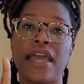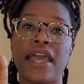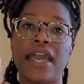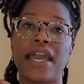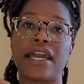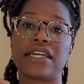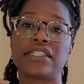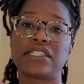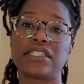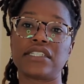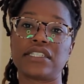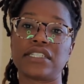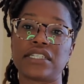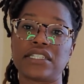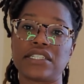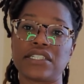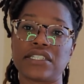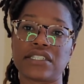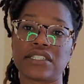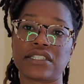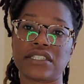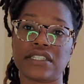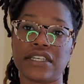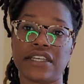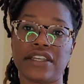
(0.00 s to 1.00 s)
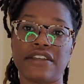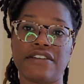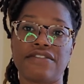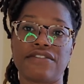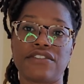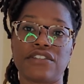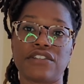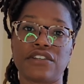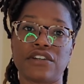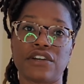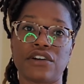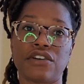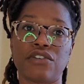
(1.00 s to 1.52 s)
and she did just leave
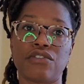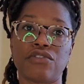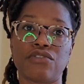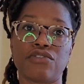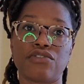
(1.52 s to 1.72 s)
to go